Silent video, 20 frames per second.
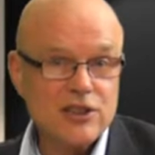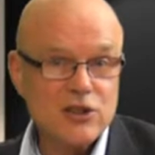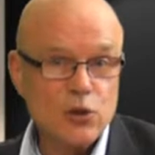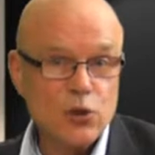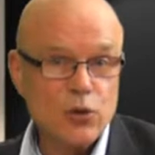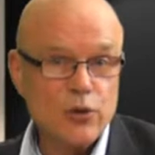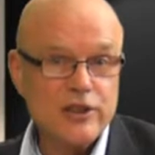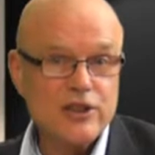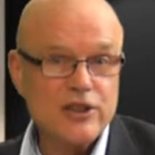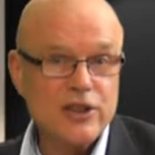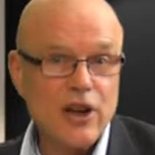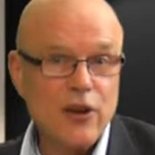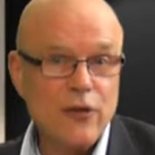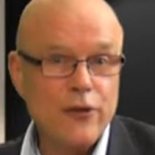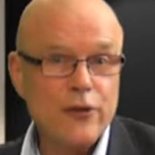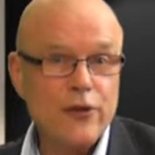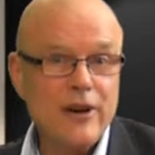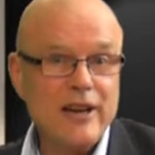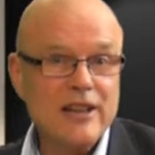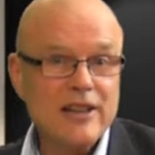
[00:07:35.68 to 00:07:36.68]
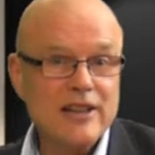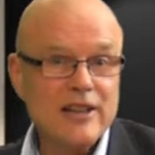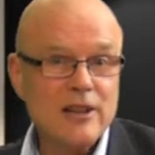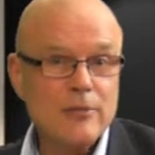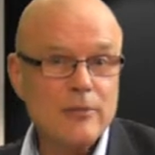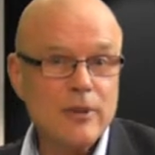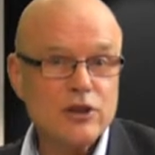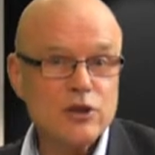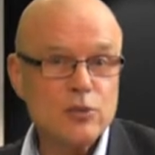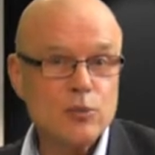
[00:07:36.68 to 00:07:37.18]
story to offer
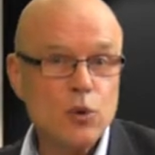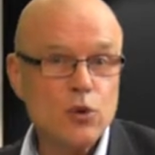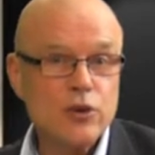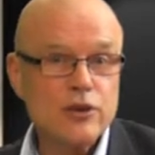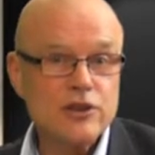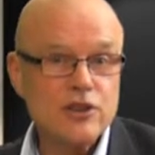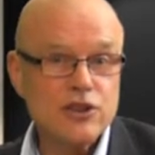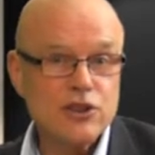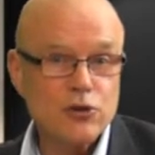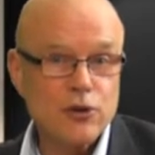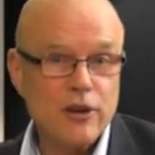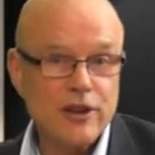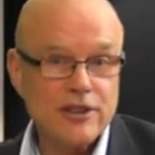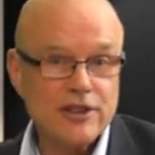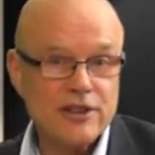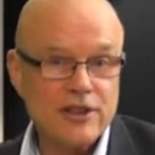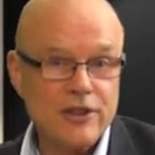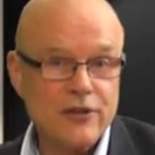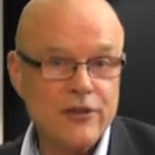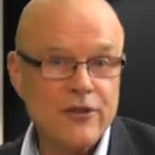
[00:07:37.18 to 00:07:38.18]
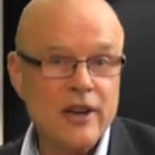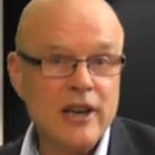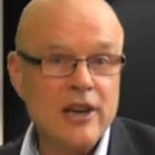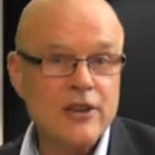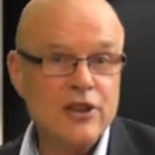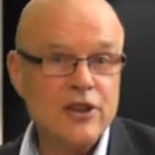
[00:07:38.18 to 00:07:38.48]
anything much more constructive